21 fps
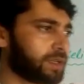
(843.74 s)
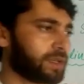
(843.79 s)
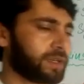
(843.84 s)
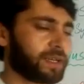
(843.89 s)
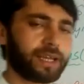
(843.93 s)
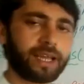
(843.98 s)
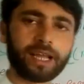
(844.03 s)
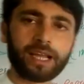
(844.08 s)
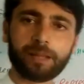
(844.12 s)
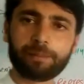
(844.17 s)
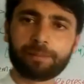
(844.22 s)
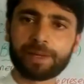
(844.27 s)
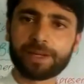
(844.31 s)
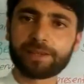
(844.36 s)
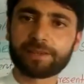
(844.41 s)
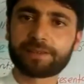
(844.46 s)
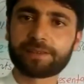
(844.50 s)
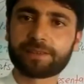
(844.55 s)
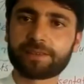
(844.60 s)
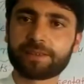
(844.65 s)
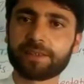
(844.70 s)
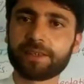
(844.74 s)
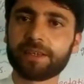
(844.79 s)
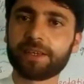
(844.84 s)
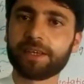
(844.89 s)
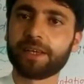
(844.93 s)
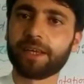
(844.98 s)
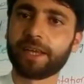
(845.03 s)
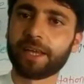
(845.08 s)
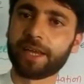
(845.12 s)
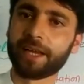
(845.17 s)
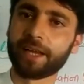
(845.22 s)
elements
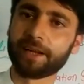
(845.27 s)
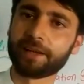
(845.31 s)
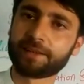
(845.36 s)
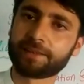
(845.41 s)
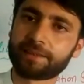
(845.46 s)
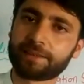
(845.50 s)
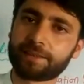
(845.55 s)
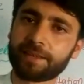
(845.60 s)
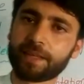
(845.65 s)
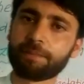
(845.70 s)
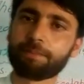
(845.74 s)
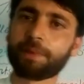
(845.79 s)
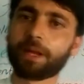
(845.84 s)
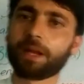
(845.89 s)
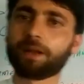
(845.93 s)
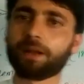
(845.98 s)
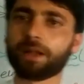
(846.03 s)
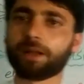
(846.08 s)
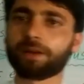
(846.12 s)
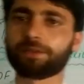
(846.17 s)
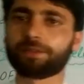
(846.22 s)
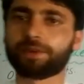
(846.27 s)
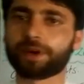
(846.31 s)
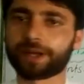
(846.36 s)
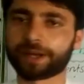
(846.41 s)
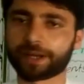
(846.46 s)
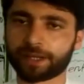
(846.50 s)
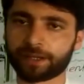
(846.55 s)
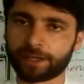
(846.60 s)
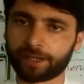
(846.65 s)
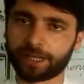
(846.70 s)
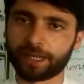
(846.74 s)
and symbol for
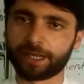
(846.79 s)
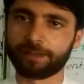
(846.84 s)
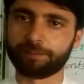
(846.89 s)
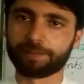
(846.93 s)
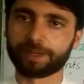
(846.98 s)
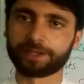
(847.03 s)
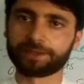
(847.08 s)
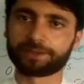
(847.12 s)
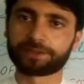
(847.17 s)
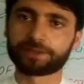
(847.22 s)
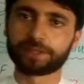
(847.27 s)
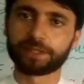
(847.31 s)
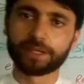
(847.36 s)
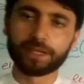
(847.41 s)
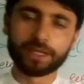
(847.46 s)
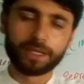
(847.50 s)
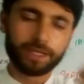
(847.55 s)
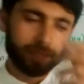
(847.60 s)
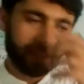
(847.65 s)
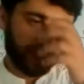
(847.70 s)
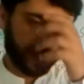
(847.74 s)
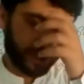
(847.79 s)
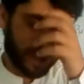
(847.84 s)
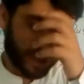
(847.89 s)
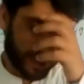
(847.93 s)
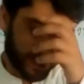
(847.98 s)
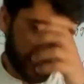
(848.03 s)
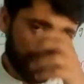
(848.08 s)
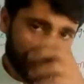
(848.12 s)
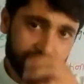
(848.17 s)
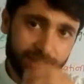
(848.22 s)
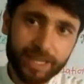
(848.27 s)
an elements. In the
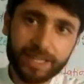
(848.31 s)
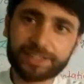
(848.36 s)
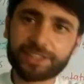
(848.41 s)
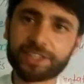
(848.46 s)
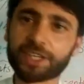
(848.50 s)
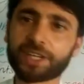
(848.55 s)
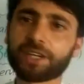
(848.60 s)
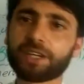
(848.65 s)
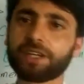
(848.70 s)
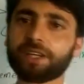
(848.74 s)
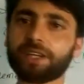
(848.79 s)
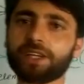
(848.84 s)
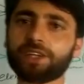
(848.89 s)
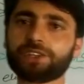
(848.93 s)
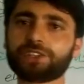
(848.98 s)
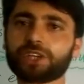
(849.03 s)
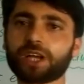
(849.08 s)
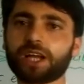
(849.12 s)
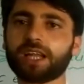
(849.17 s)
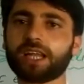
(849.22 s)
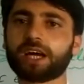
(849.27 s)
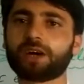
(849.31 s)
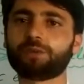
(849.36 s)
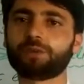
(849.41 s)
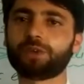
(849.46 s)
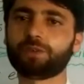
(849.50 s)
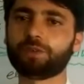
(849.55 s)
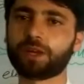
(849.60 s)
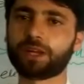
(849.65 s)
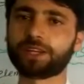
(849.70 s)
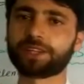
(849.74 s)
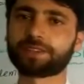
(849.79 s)
next lecture, inshallah, we
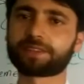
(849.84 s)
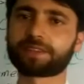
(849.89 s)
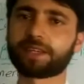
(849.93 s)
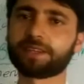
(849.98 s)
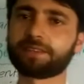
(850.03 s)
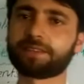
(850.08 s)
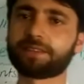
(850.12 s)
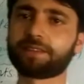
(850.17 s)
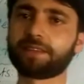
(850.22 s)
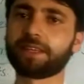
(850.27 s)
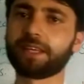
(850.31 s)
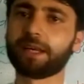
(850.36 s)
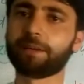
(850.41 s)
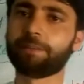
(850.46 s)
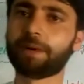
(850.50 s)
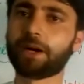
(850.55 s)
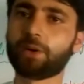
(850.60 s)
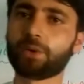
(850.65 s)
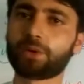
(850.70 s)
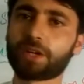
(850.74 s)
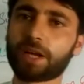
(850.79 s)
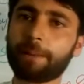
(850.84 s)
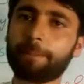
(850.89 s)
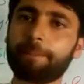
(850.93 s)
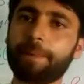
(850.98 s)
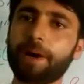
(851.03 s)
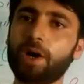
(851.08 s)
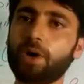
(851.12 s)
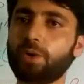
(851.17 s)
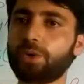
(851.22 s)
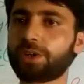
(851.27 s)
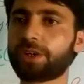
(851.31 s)
will discuss about
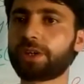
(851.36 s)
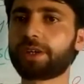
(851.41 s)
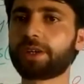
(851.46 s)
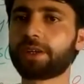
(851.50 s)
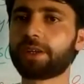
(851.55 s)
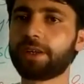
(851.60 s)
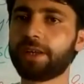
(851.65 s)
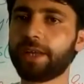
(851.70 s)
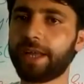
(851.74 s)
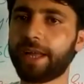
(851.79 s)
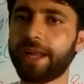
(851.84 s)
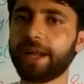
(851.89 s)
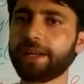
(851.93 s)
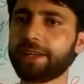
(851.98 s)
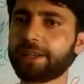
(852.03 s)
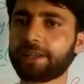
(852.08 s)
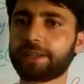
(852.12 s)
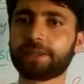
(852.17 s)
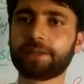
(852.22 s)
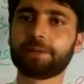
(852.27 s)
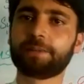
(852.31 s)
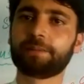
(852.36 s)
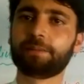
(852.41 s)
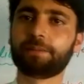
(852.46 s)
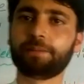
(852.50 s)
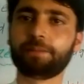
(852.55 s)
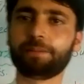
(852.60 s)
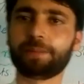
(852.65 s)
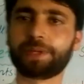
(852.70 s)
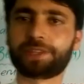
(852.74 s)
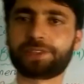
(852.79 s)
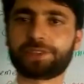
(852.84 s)
compound and
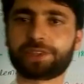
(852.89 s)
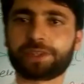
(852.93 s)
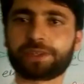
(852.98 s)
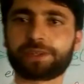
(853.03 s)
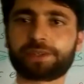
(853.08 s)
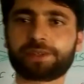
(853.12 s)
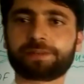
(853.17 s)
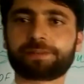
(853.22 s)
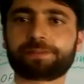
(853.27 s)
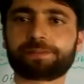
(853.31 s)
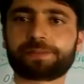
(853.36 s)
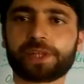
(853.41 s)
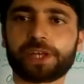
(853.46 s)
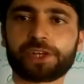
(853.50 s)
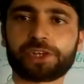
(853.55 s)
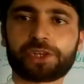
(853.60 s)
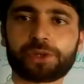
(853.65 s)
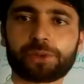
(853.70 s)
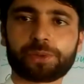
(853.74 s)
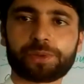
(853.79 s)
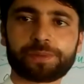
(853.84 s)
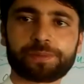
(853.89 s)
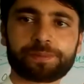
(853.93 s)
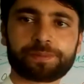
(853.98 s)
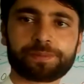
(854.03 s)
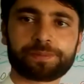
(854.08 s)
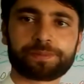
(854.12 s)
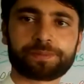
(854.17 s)
mixture. Thank you.